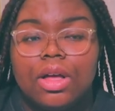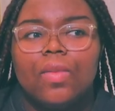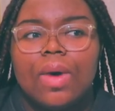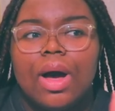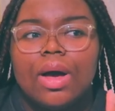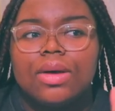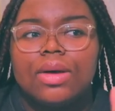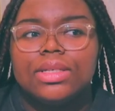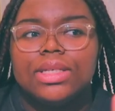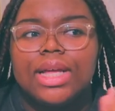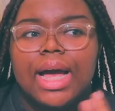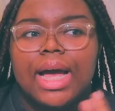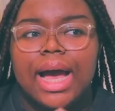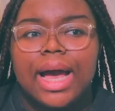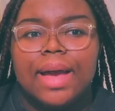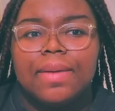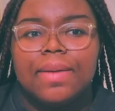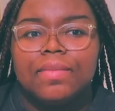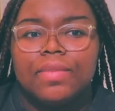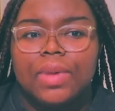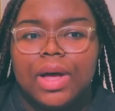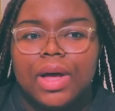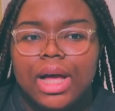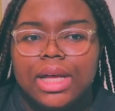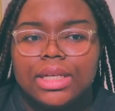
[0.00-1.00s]
whilst
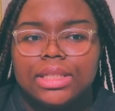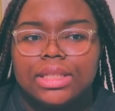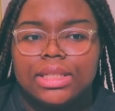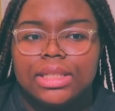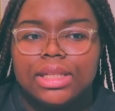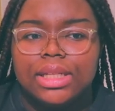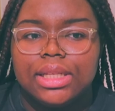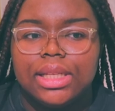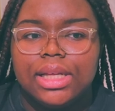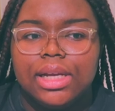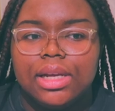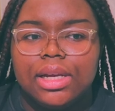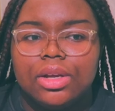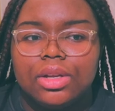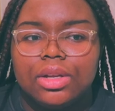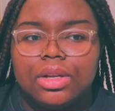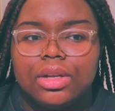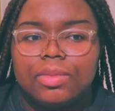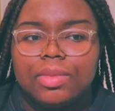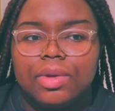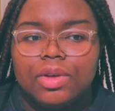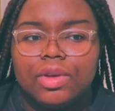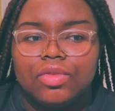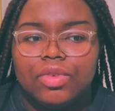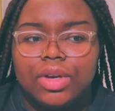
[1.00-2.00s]
I'm personally going to
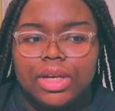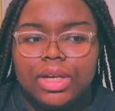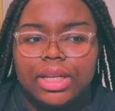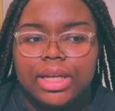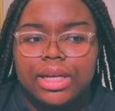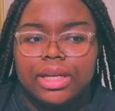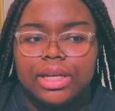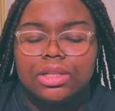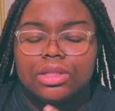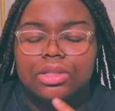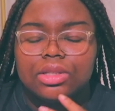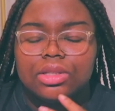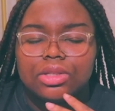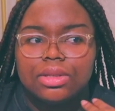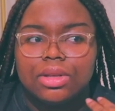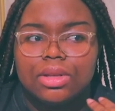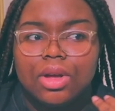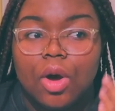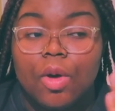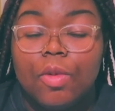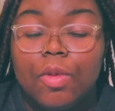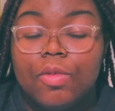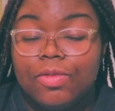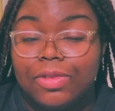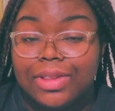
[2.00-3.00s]
be reading,
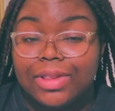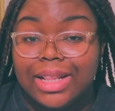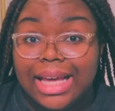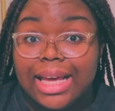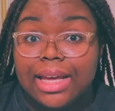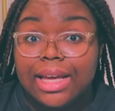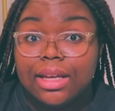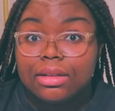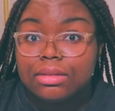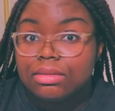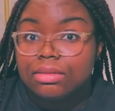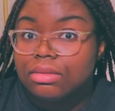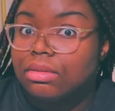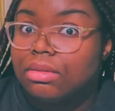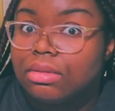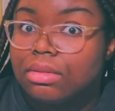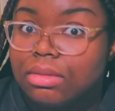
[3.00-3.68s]
hopefully,